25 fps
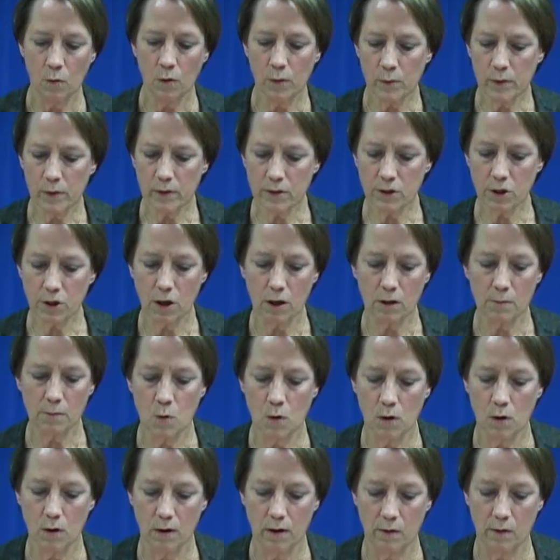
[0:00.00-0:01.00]
We will
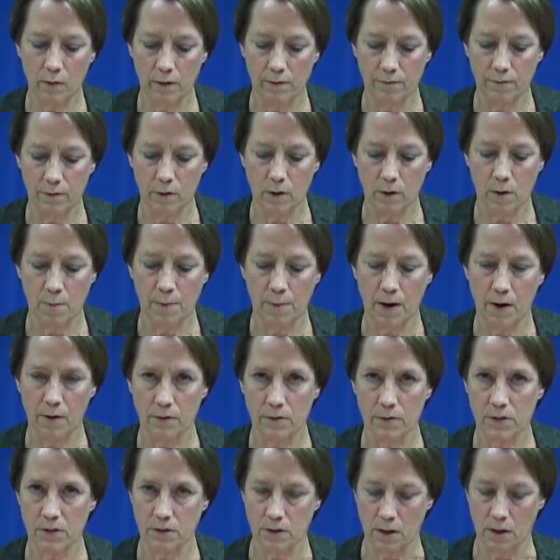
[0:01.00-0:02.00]
talk more, however,
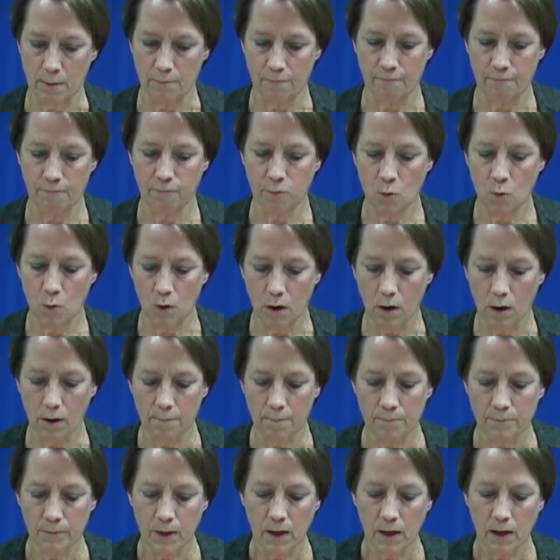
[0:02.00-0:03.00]
about step
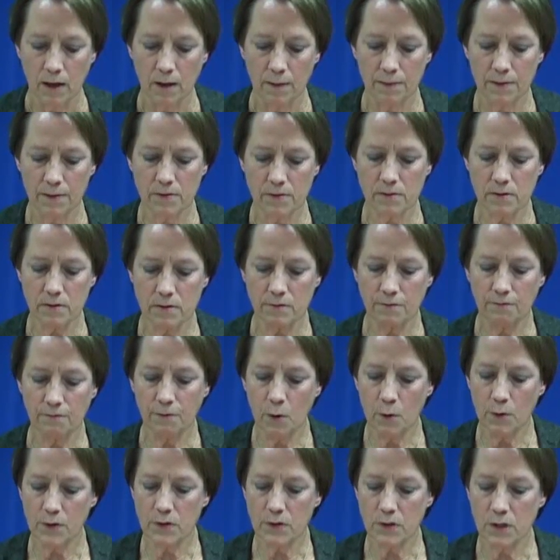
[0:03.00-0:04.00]
4. And this is
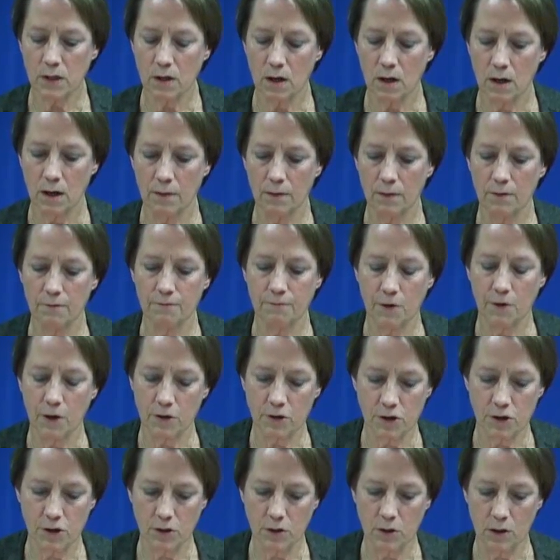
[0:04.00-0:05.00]
focusing on the
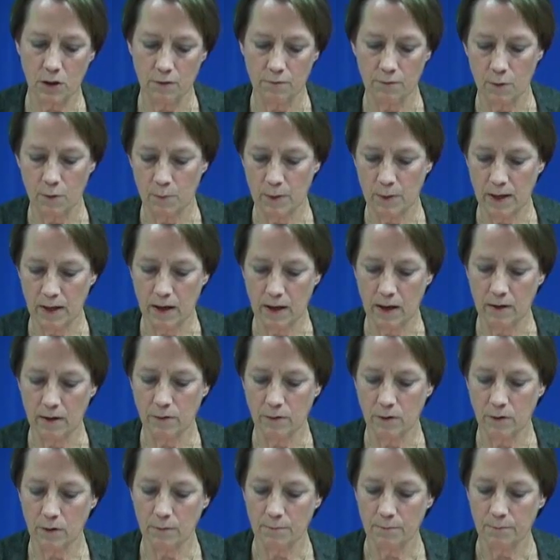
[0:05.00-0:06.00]
function of the
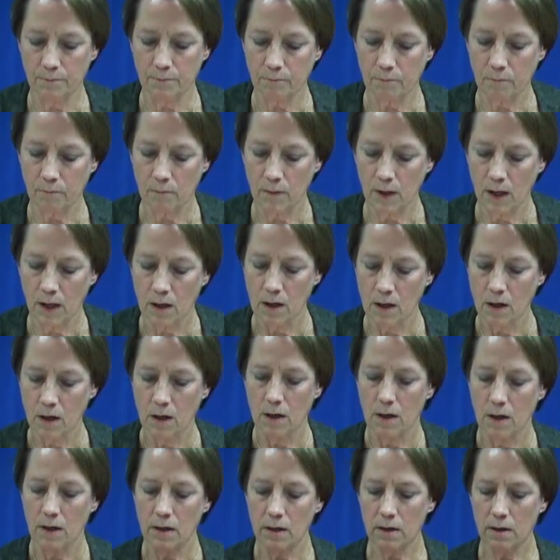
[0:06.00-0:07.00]
behavior.
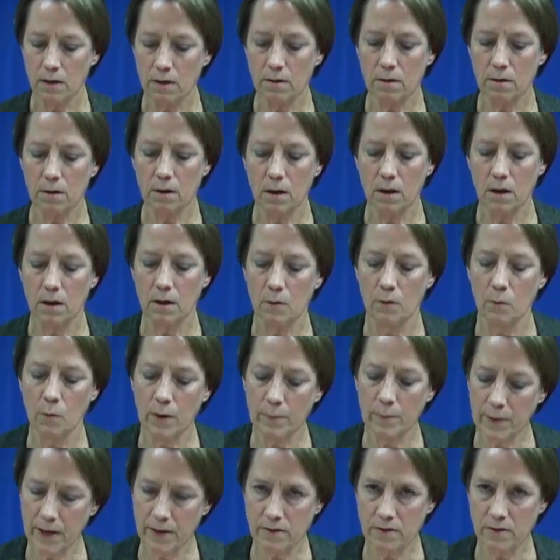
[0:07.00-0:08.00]
In
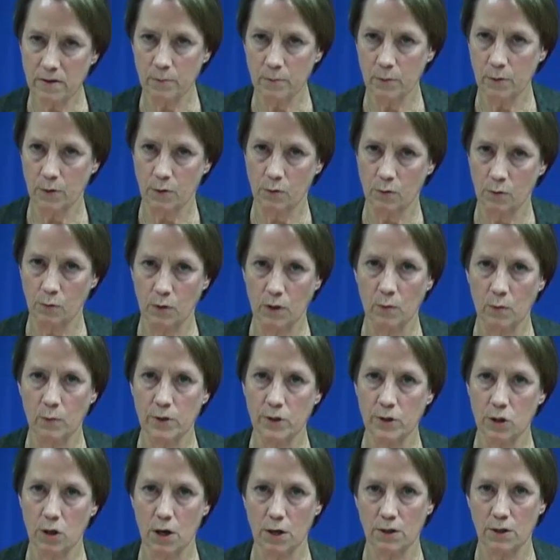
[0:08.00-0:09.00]
webcast number 3,
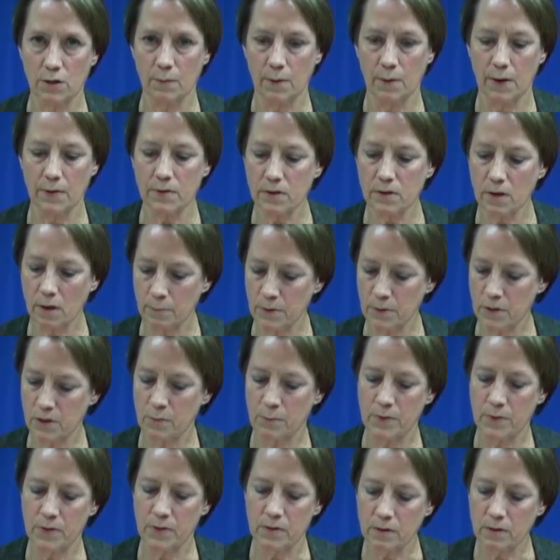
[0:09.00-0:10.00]
we talked about some
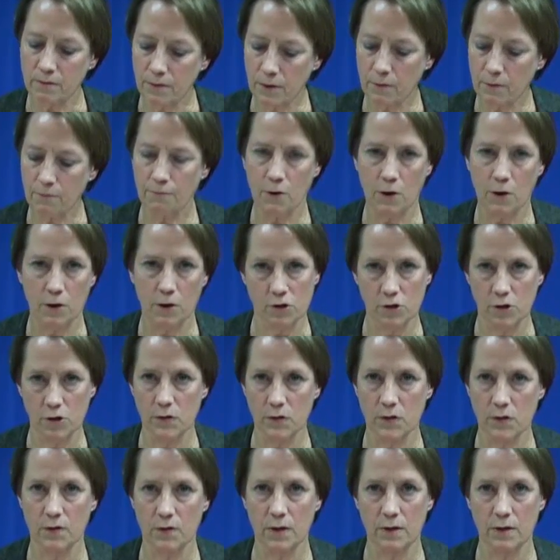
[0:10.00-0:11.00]
specific
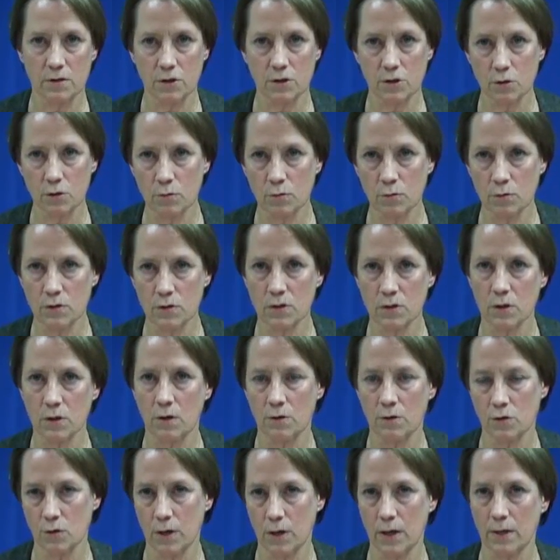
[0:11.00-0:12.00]
functions that students
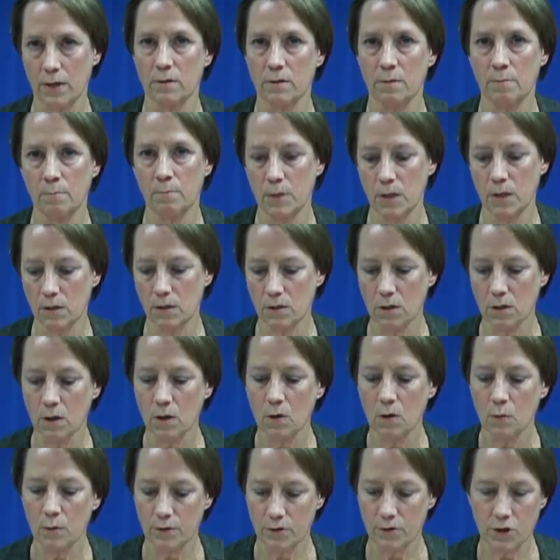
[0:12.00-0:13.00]
are trying to meet
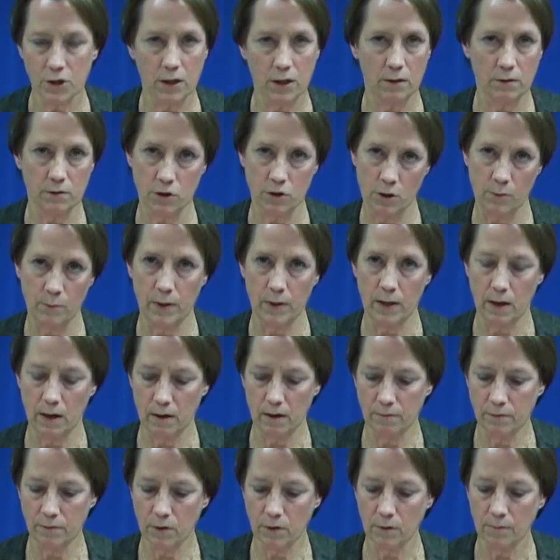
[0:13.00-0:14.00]
with challenging
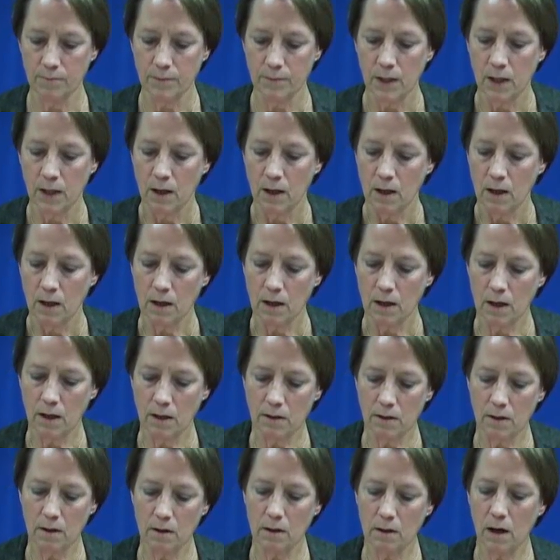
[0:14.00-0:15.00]
behavior.
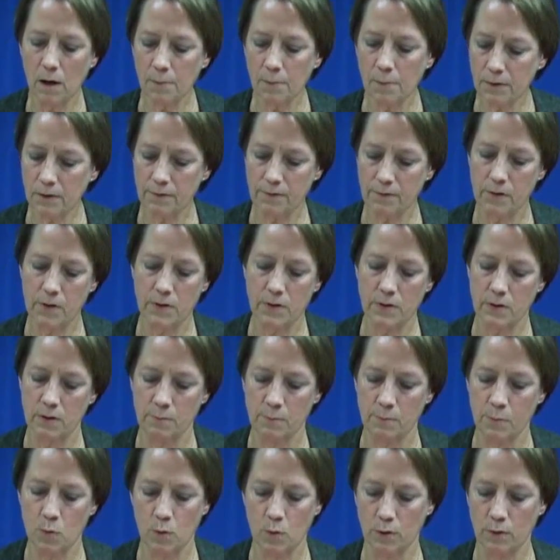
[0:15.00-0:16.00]
And a couple of these
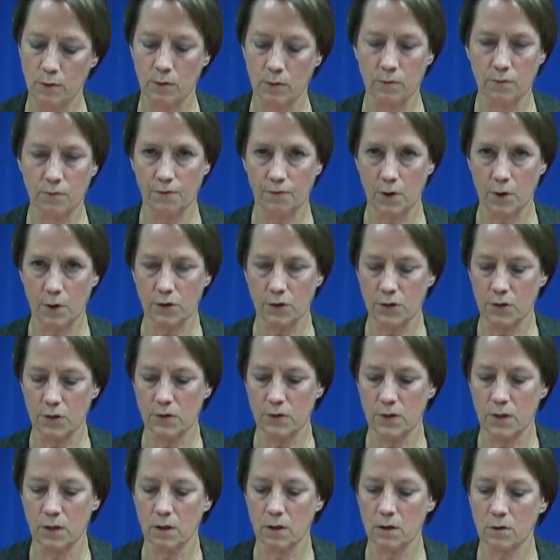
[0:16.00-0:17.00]
important
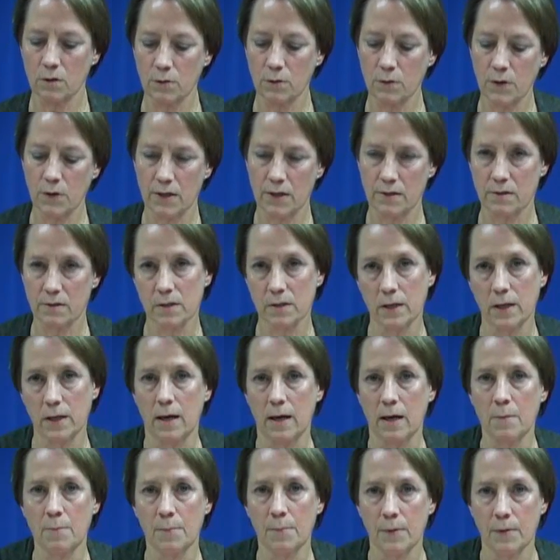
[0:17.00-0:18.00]
functions include
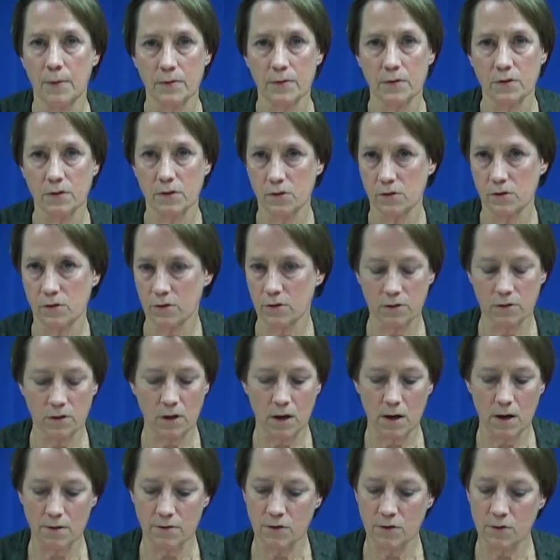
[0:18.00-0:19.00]
escape.
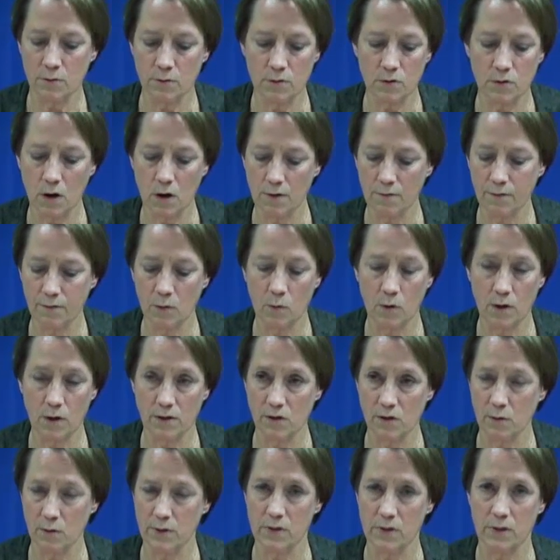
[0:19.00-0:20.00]
Students often
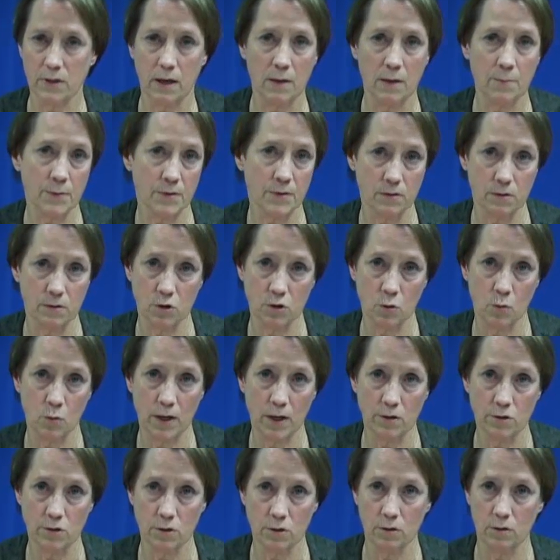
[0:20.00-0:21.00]
want to escape a
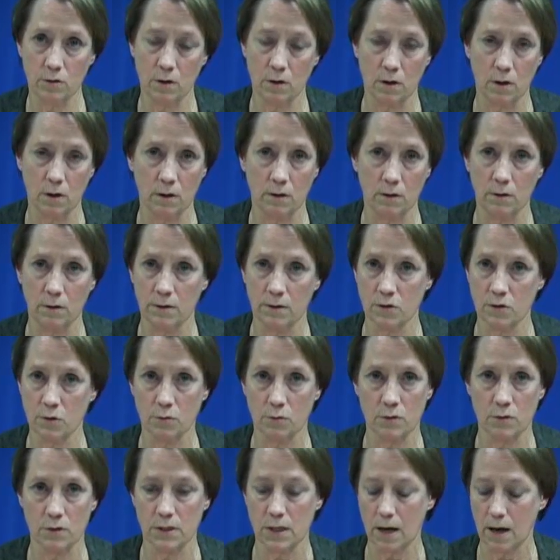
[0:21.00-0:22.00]
situation, a
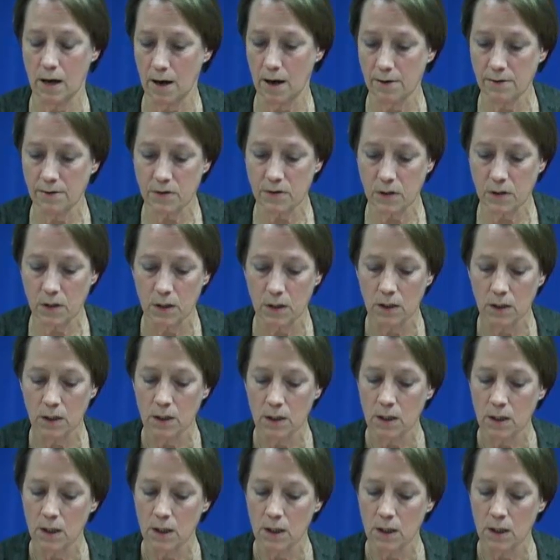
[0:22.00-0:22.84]
certain task.